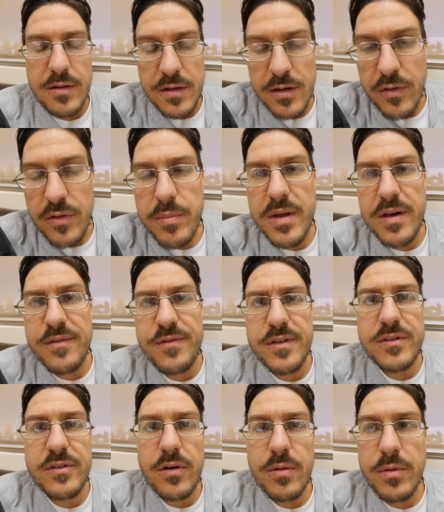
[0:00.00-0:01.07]
You know, the
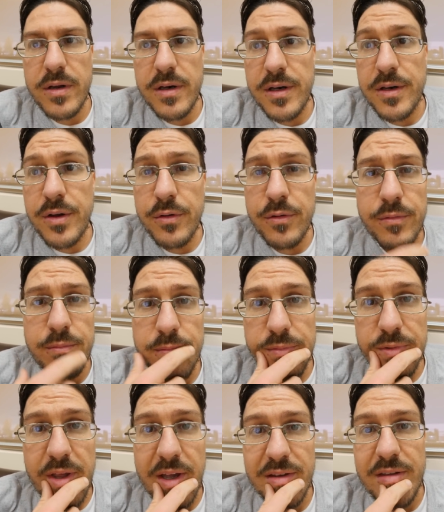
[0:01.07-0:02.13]
benefits are we're gonna know
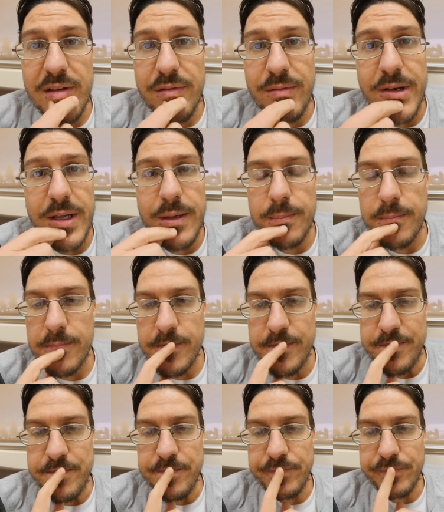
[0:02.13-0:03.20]
the activity
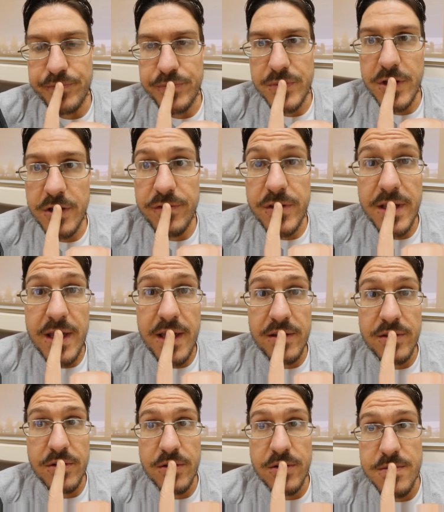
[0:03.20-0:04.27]
of the
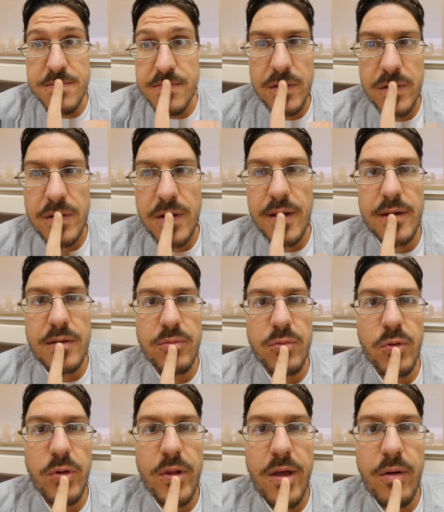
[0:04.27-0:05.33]
cancer and
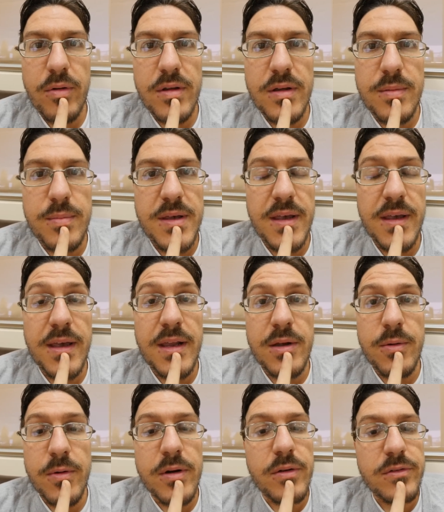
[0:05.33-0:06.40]
rule out it being
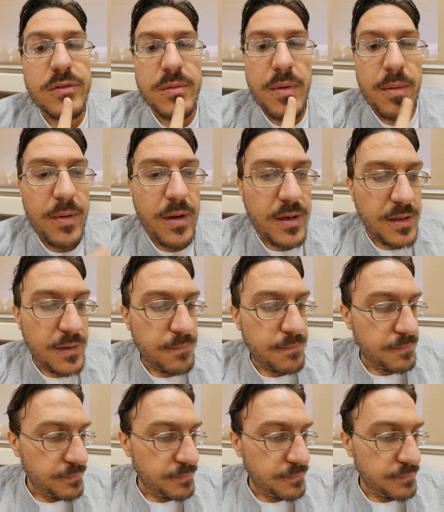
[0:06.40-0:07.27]
anywhere else in my body,